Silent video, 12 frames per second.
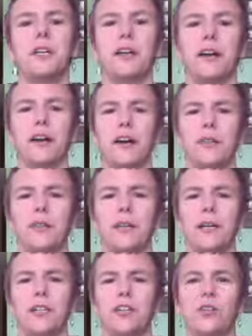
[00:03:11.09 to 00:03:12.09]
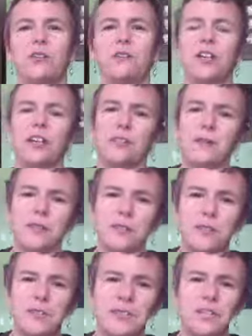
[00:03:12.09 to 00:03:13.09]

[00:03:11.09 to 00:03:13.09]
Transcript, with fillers: Um, but don't forget about using